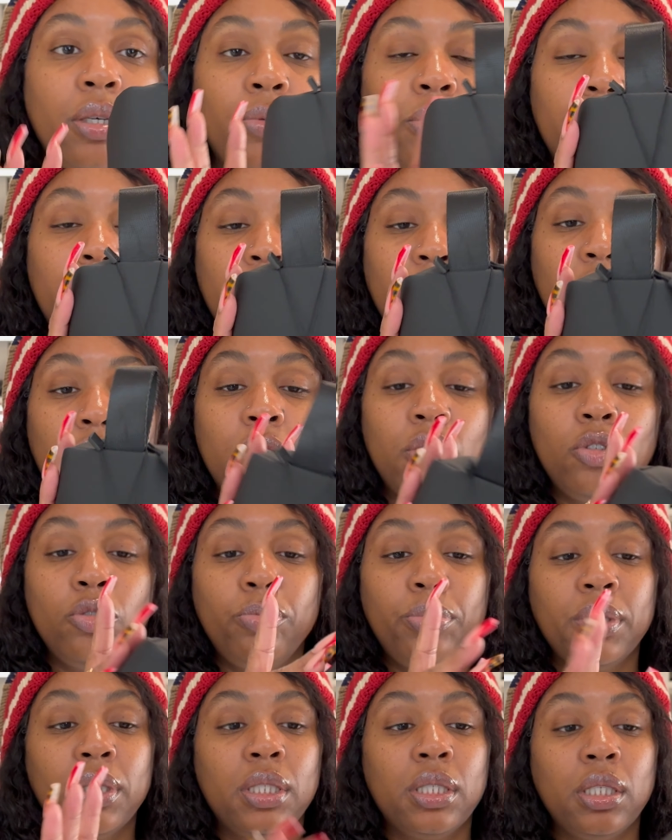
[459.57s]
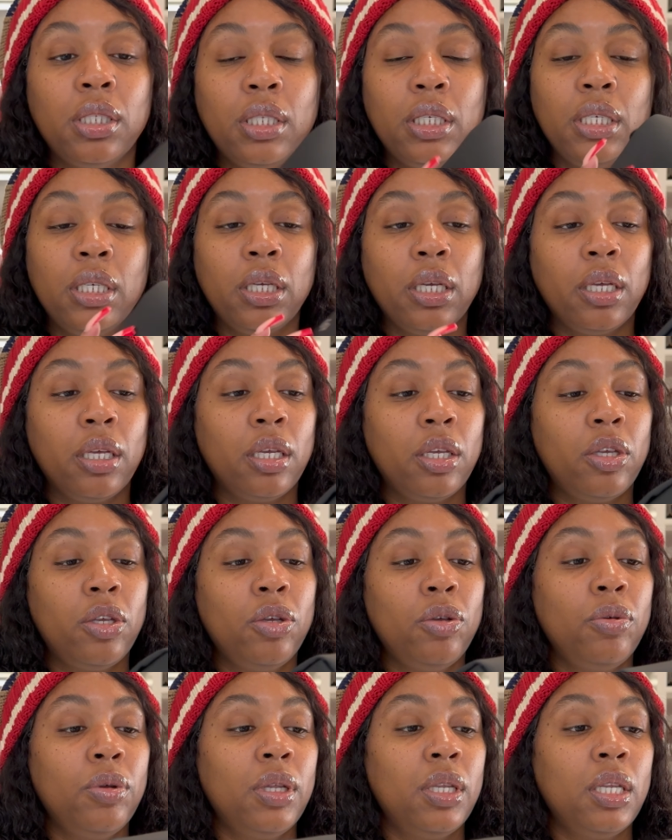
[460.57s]
which is super sleek and
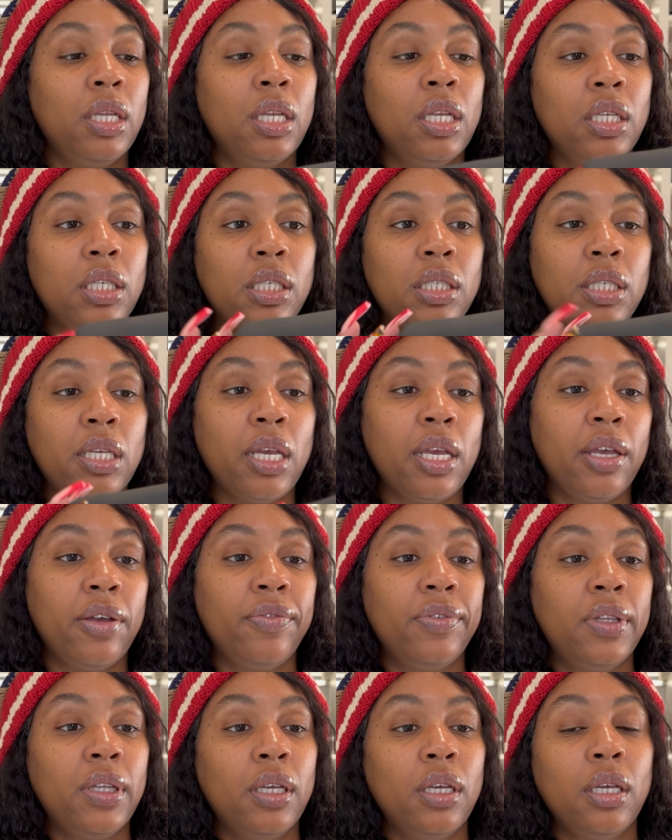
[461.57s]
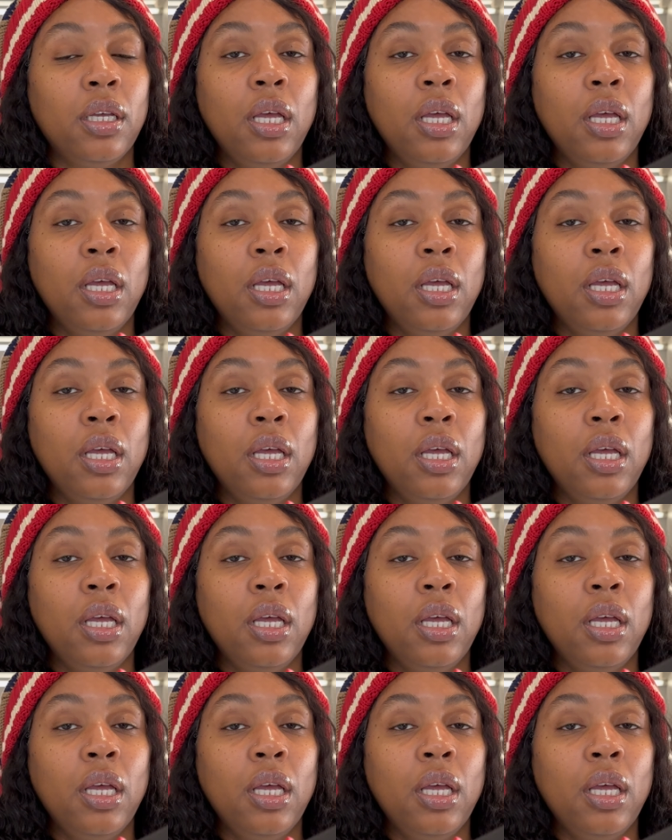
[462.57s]
cute. And then it just have the